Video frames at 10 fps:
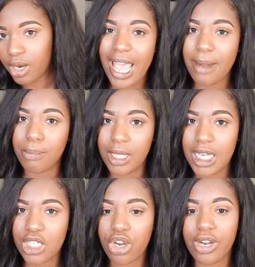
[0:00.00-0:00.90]
I already had
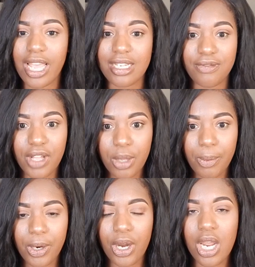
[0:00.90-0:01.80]
bleach, I already had
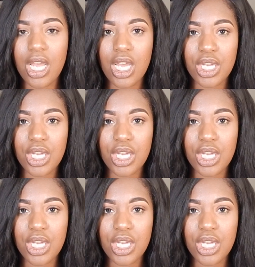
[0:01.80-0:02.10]
developer,